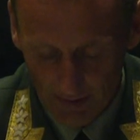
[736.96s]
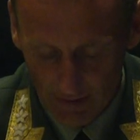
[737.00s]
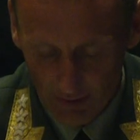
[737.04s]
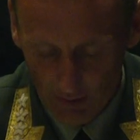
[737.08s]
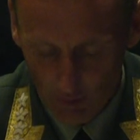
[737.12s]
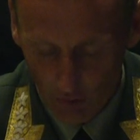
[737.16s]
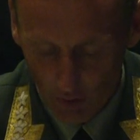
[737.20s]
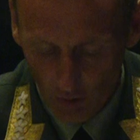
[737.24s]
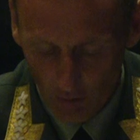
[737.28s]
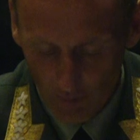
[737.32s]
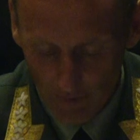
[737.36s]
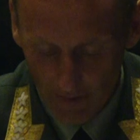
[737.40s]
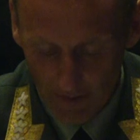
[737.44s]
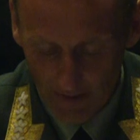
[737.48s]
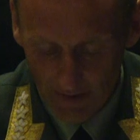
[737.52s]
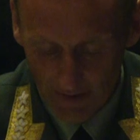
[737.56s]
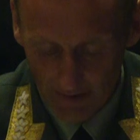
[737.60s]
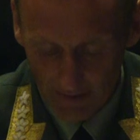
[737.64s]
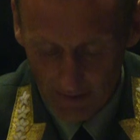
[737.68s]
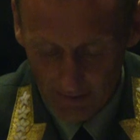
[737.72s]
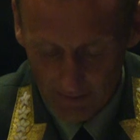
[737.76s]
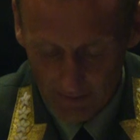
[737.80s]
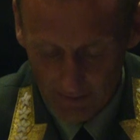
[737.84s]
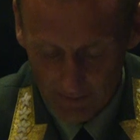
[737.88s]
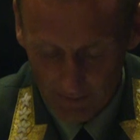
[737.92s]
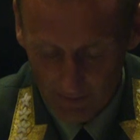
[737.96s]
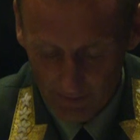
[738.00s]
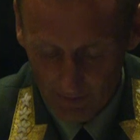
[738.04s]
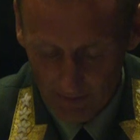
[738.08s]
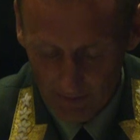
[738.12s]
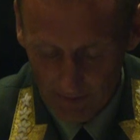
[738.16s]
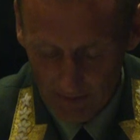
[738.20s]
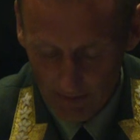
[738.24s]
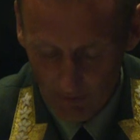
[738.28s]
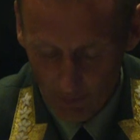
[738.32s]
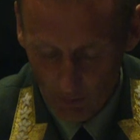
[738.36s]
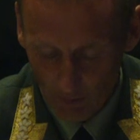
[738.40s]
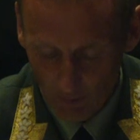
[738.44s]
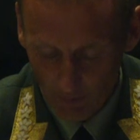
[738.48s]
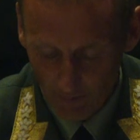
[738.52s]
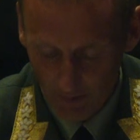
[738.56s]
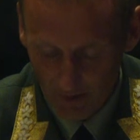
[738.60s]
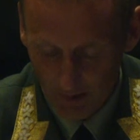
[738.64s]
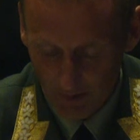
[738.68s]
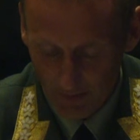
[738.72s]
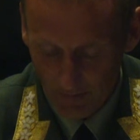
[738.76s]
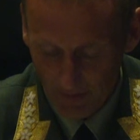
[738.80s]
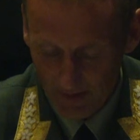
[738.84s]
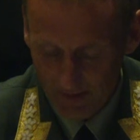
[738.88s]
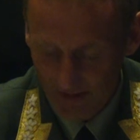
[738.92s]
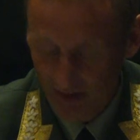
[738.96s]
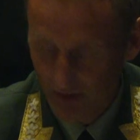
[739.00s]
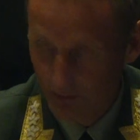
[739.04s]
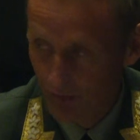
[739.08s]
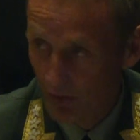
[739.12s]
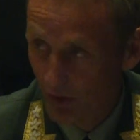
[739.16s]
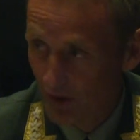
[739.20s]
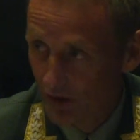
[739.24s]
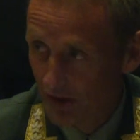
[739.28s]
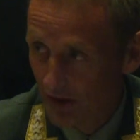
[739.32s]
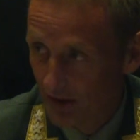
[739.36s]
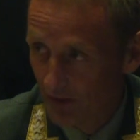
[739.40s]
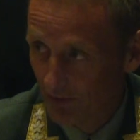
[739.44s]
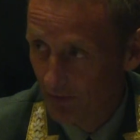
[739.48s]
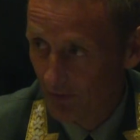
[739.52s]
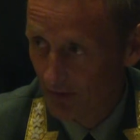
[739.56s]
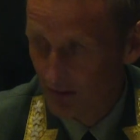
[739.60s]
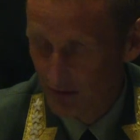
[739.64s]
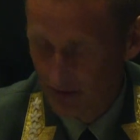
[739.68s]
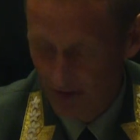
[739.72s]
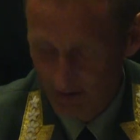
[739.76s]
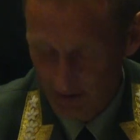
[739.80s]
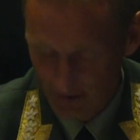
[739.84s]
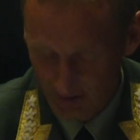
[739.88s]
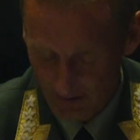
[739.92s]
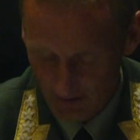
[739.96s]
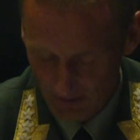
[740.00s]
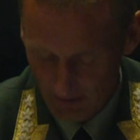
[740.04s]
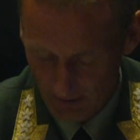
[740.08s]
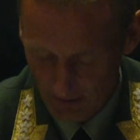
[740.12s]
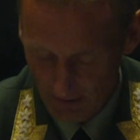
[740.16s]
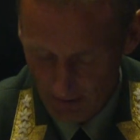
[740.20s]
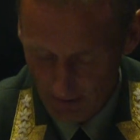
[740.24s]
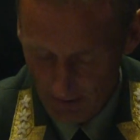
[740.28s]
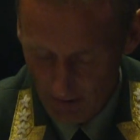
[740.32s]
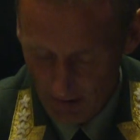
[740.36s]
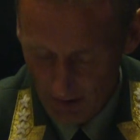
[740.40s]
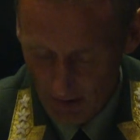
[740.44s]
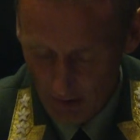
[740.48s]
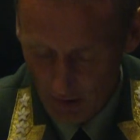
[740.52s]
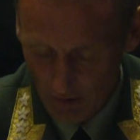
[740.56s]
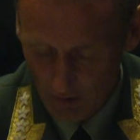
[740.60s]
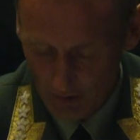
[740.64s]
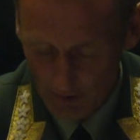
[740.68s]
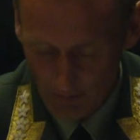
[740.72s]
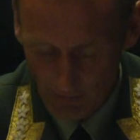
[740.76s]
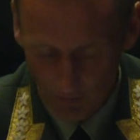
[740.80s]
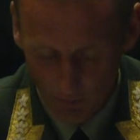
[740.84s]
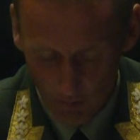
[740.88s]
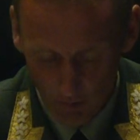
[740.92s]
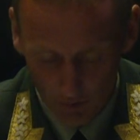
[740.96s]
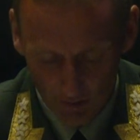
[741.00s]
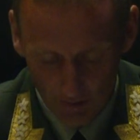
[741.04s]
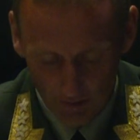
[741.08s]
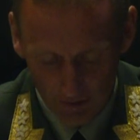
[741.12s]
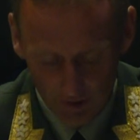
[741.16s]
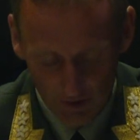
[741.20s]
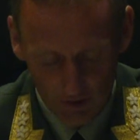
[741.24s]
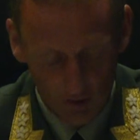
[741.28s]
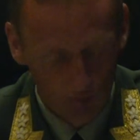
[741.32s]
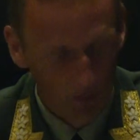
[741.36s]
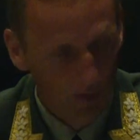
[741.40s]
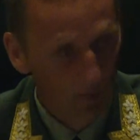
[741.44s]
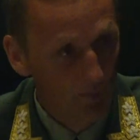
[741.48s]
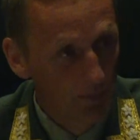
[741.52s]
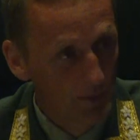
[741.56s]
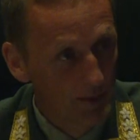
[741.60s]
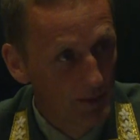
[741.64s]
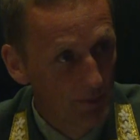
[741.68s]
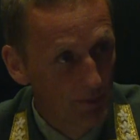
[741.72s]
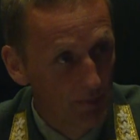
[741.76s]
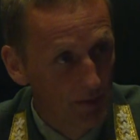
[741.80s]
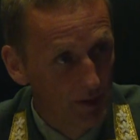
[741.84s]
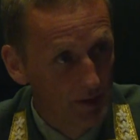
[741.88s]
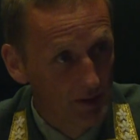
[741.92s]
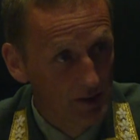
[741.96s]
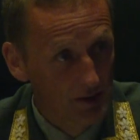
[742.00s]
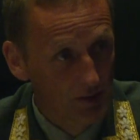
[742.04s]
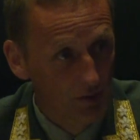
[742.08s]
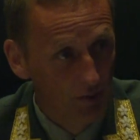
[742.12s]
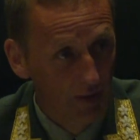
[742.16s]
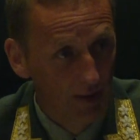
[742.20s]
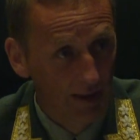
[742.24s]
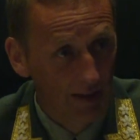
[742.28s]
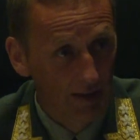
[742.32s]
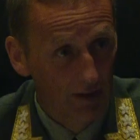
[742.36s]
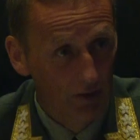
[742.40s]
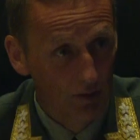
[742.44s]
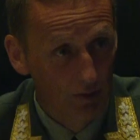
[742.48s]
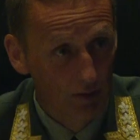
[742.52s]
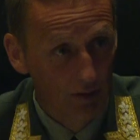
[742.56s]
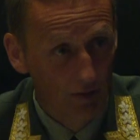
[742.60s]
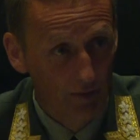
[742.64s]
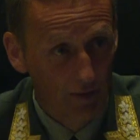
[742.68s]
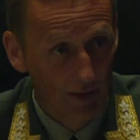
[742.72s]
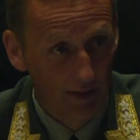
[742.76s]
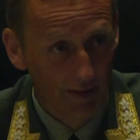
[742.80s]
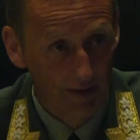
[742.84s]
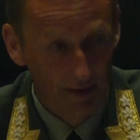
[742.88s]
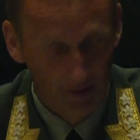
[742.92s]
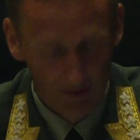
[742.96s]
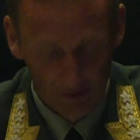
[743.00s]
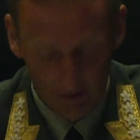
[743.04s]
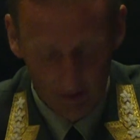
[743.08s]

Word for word: In Norway, we have always placed much emphasis on the importance of the people's will to defend